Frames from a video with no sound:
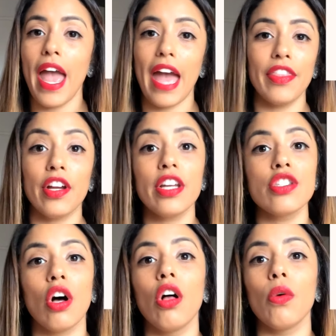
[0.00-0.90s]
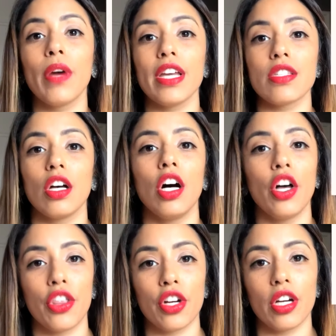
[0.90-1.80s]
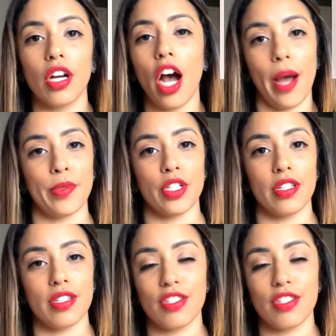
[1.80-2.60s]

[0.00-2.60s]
And there is always other options.